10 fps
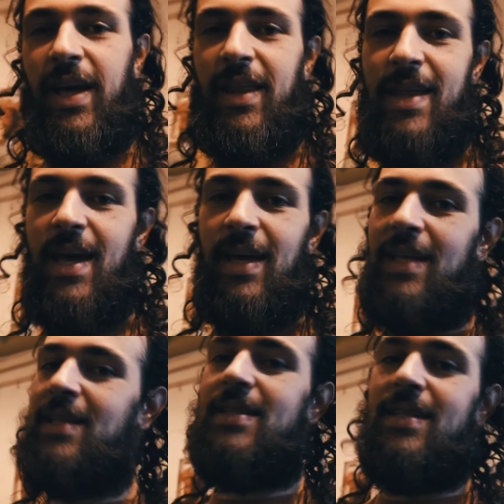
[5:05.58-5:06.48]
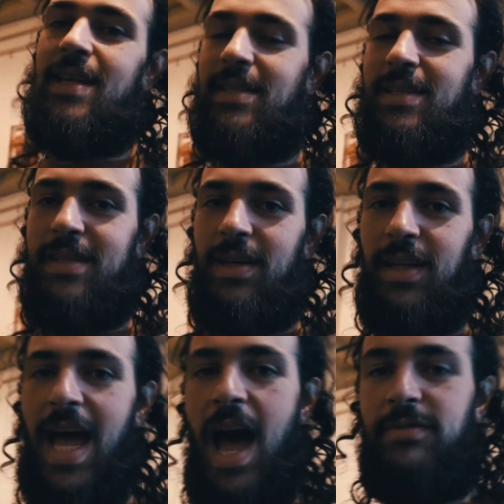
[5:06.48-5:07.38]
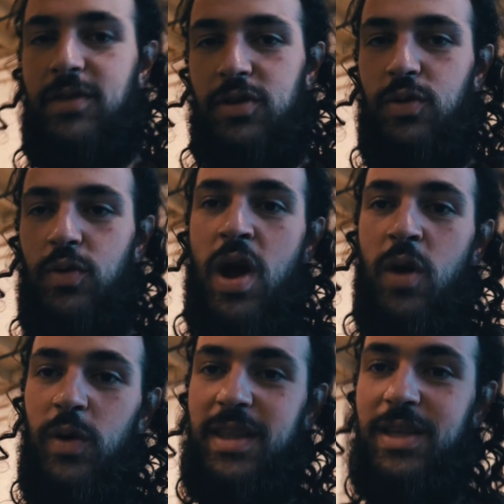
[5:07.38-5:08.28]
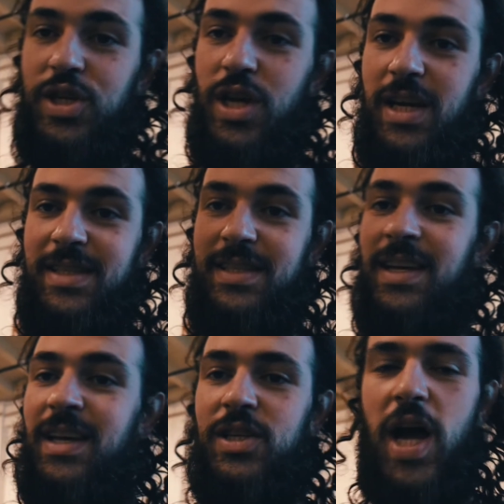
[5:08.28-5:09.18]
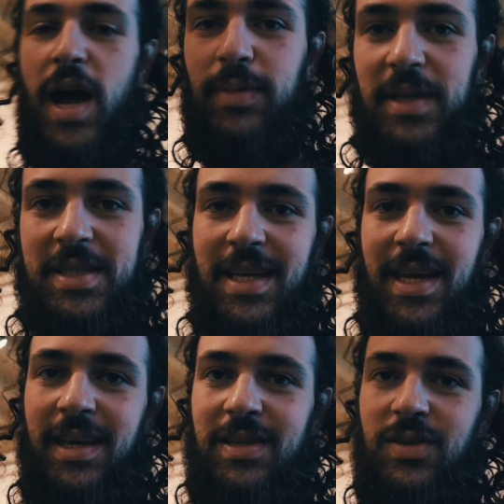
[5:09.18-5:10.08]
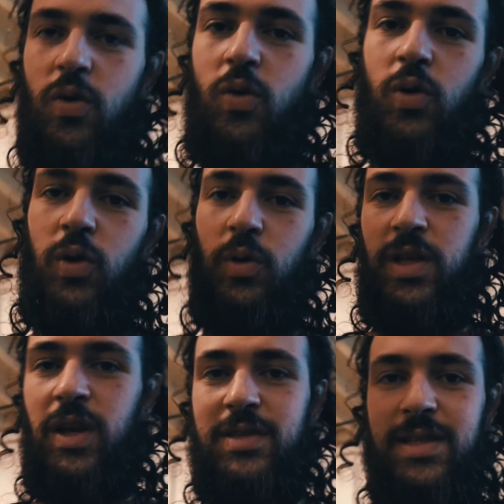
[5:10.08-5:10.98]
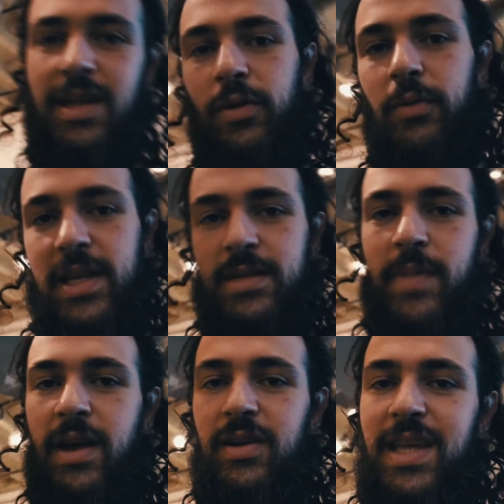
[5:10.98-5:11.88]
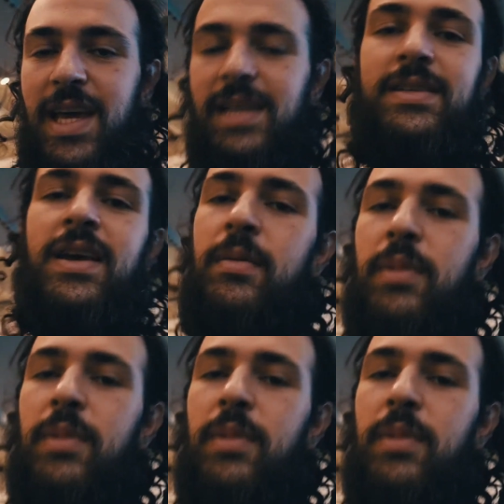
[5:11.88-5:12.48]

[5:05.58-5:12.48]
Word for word: thing. It doesn't necessarily have to do with just job listings or, you know, sending a resume or things.